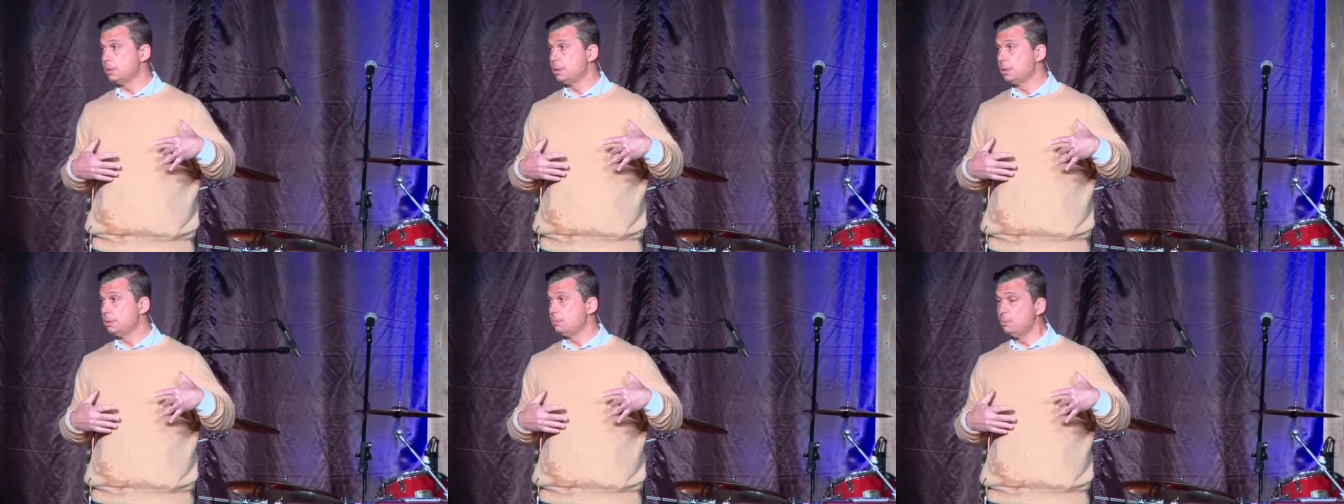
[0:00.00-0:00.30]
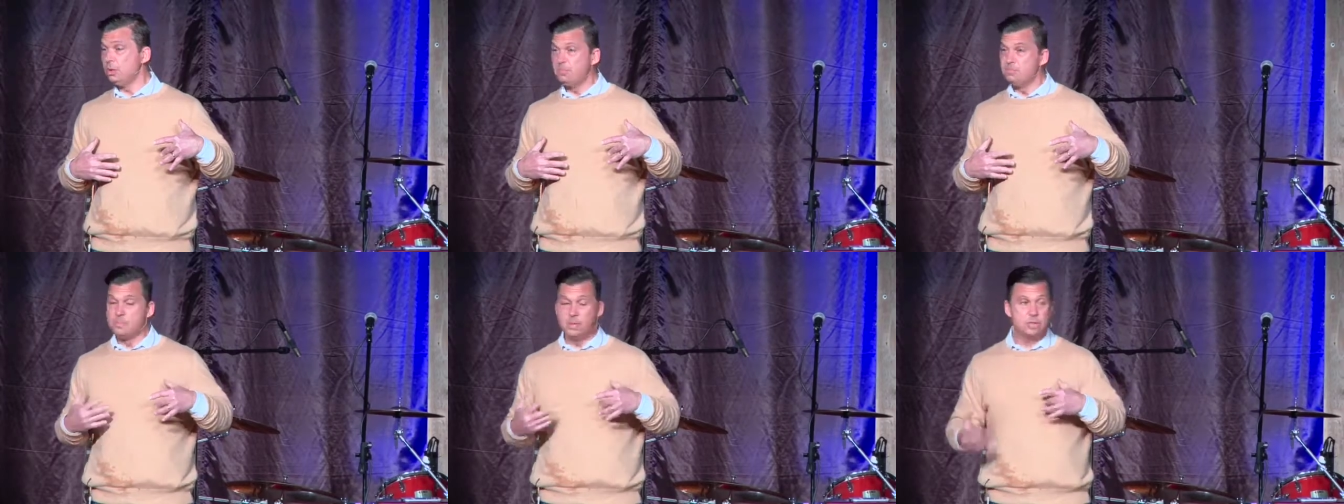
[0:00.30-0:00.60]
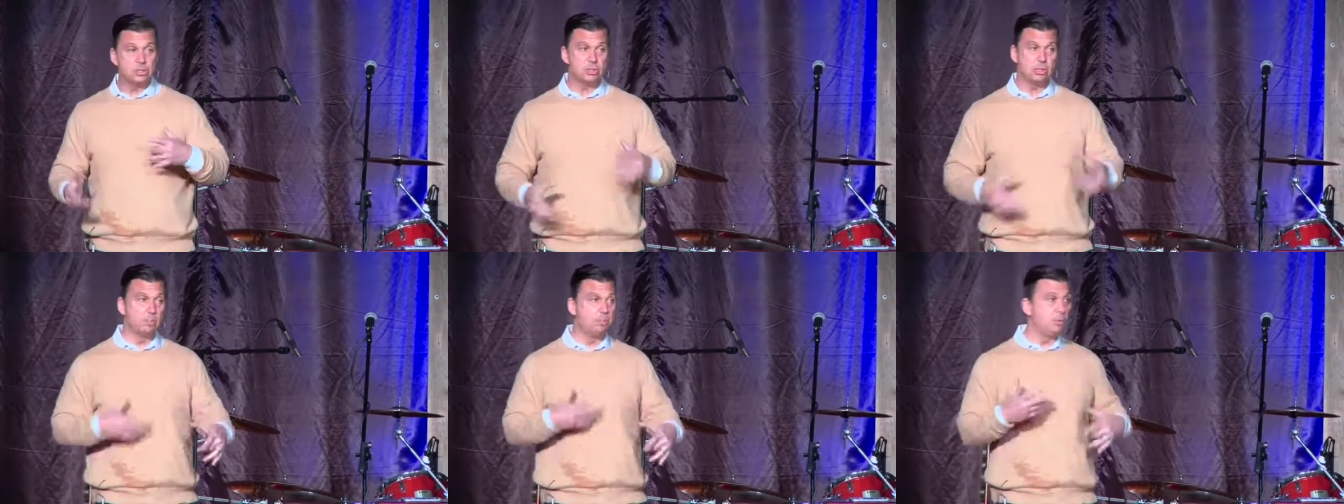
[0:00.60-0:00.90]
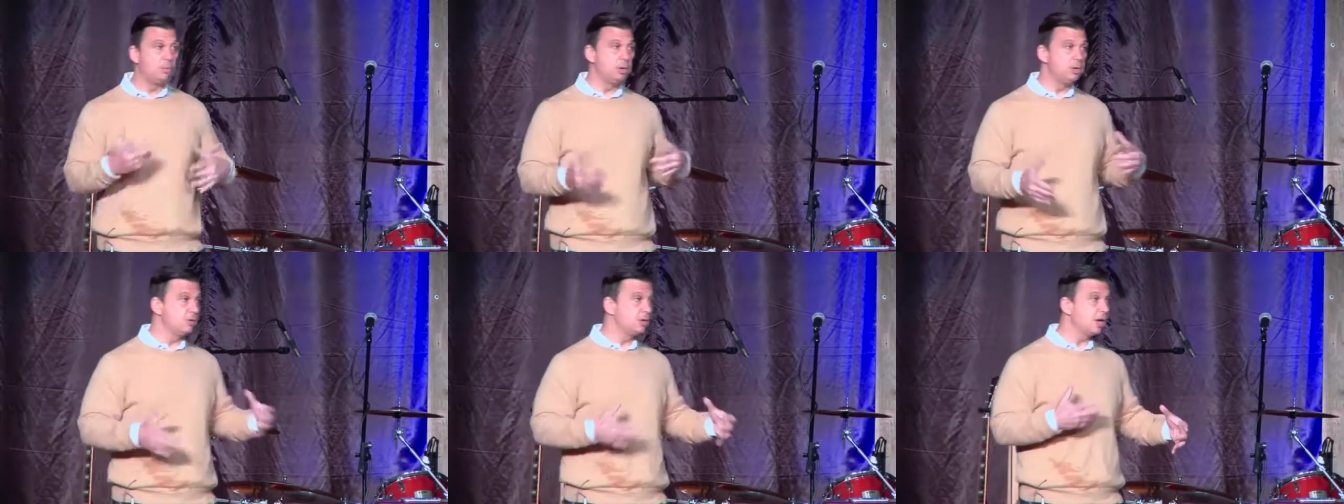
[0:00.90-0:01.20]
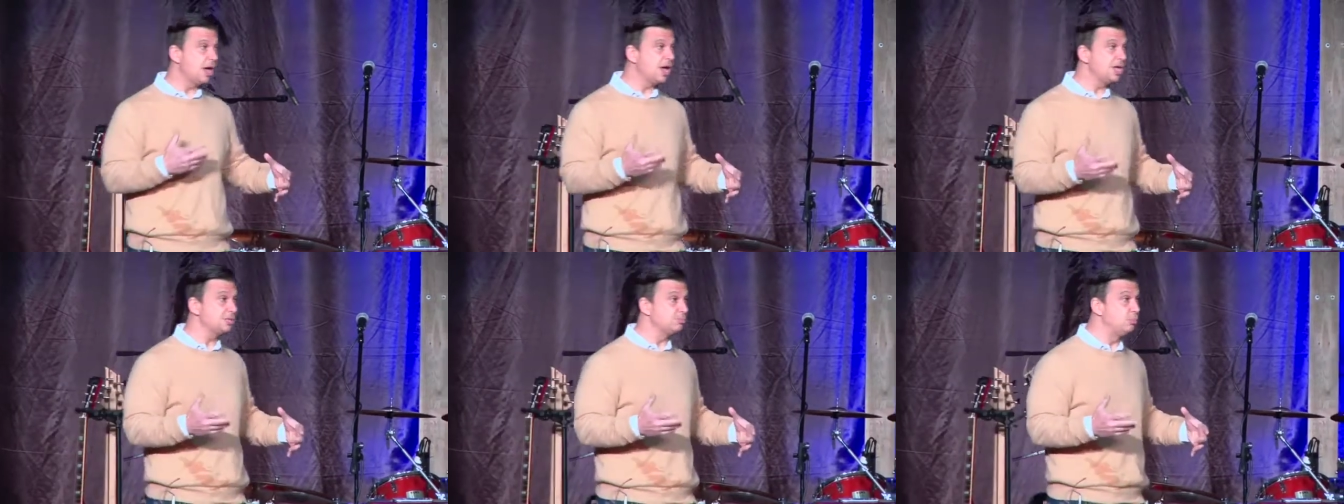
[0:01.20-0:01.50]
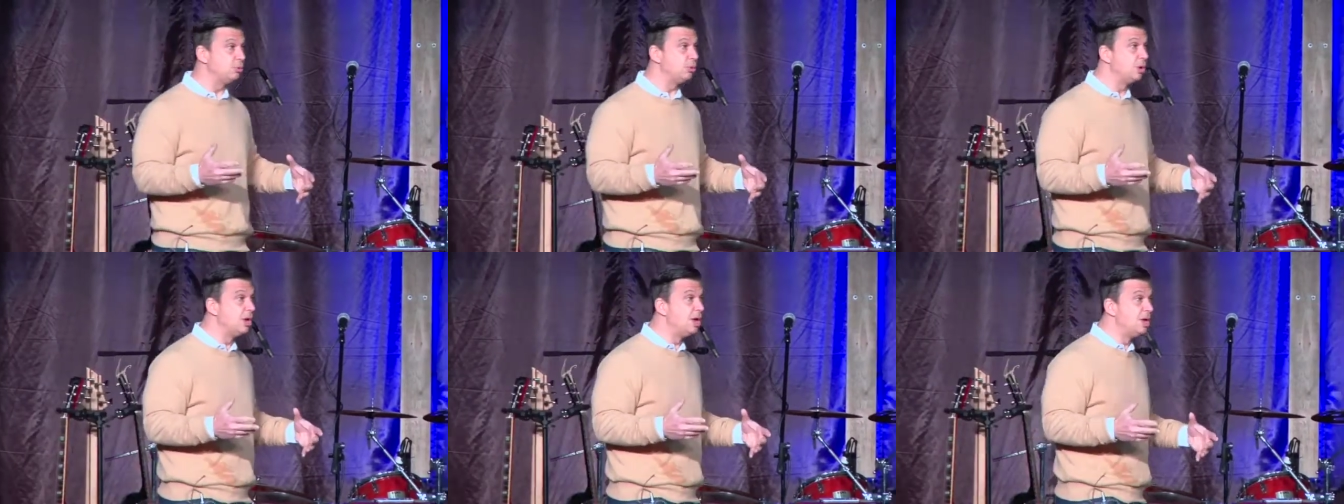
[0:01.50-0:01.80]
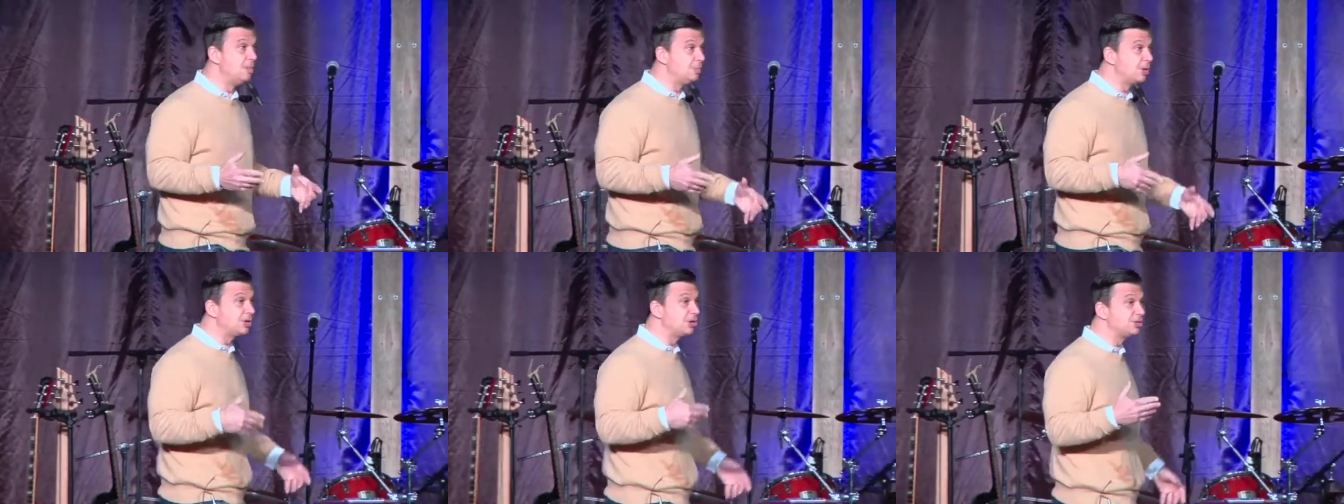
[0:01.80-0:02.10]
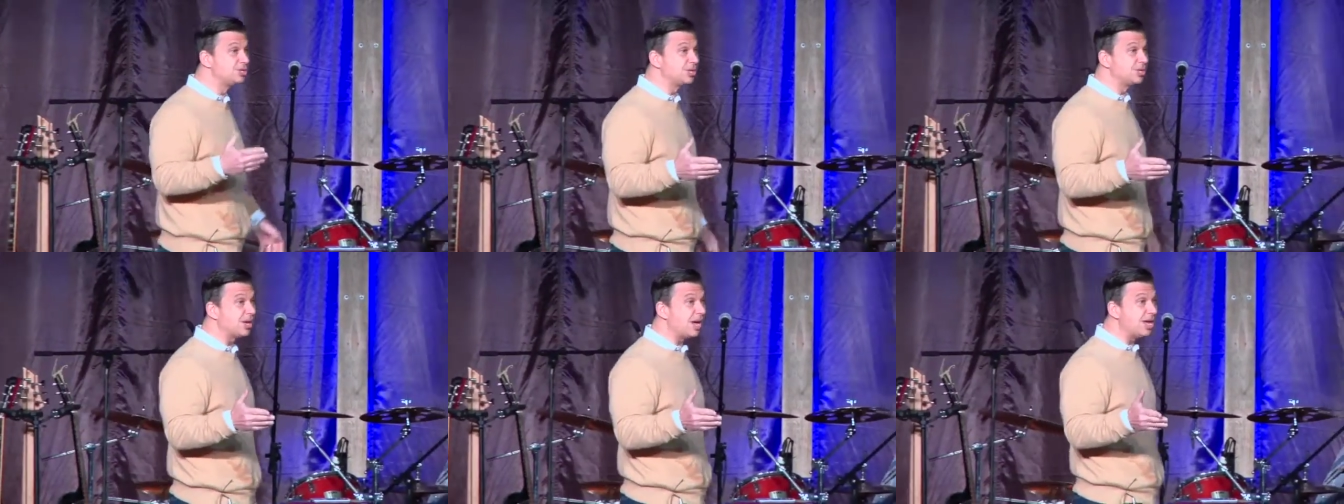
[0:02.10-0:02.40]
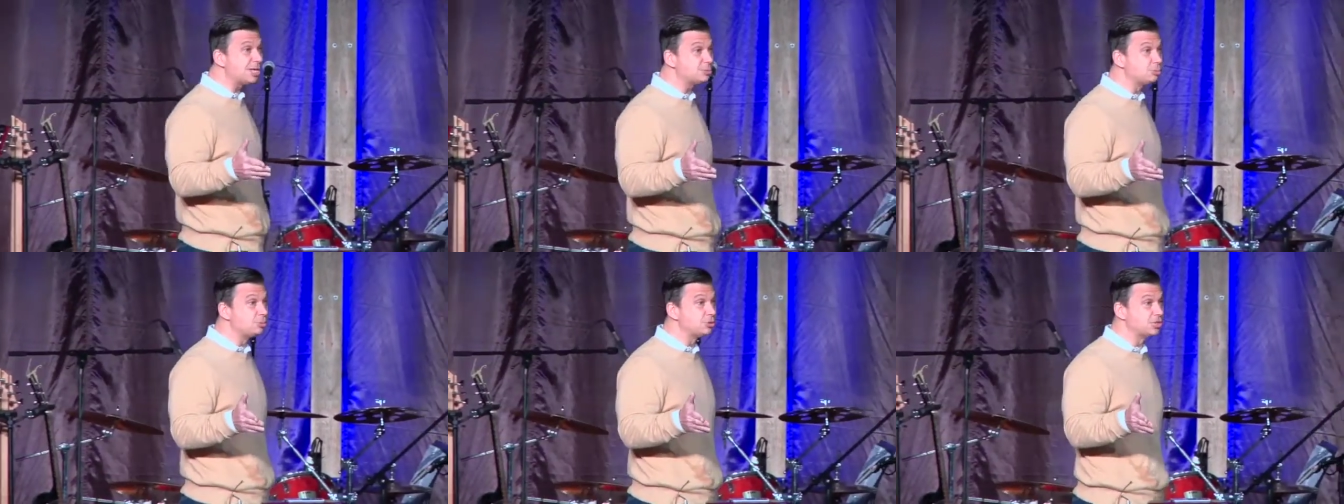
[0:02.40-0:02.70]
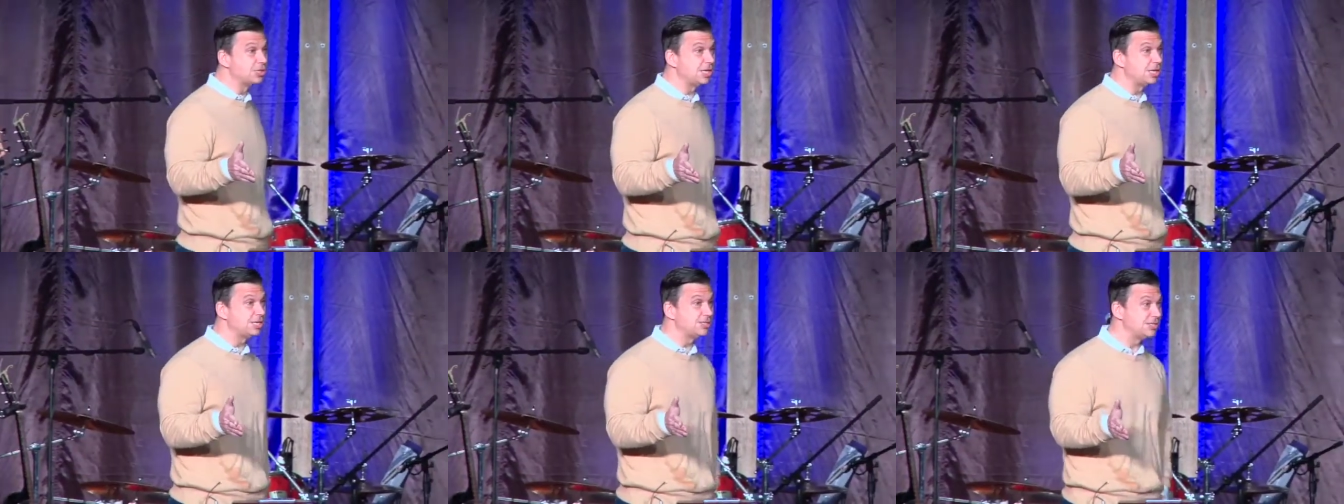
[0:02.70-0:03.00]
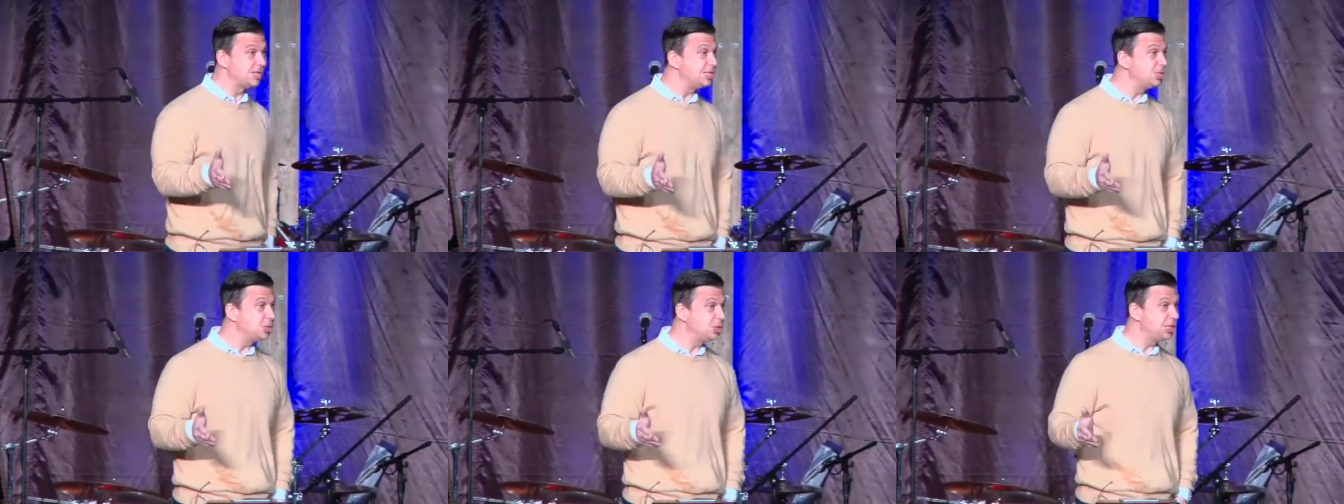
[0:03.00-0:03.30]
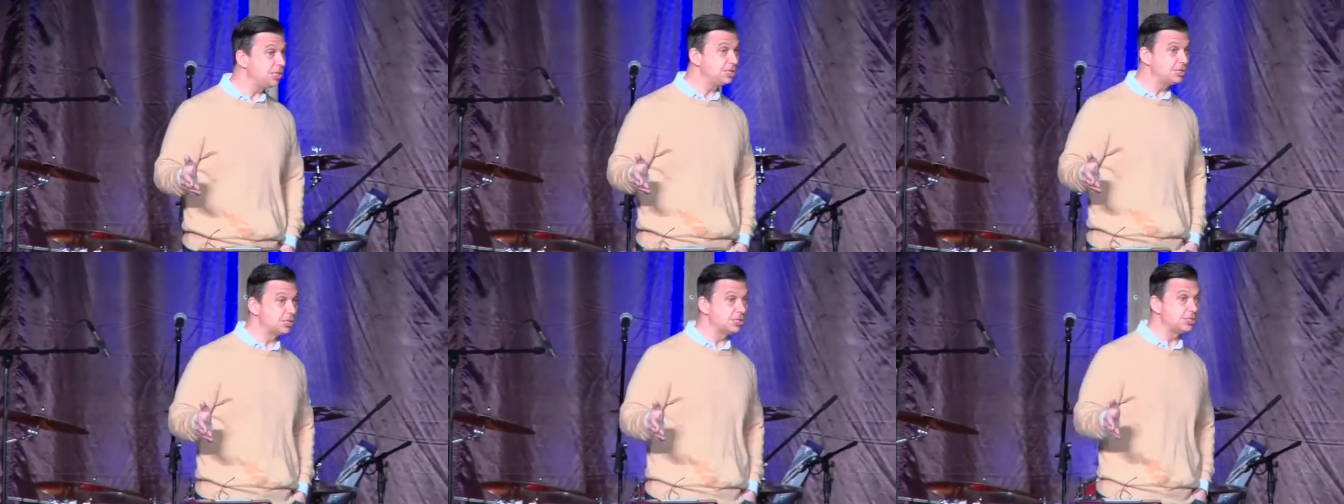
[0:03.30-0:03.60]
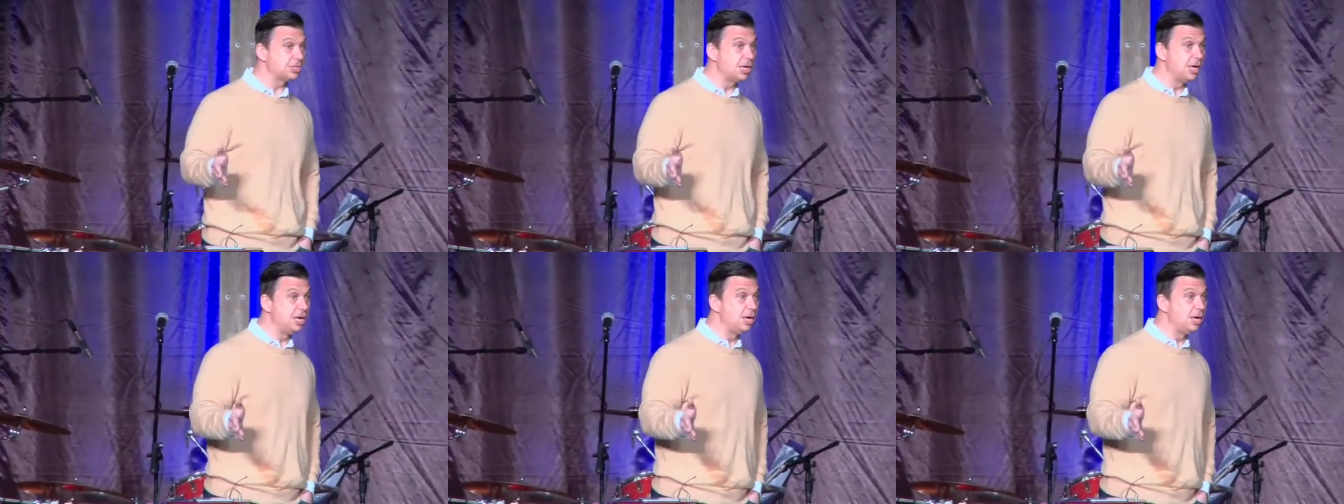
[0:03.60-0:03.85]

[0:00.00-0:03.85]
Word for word: We've missed the point of the gospel because the gospel says that Jesus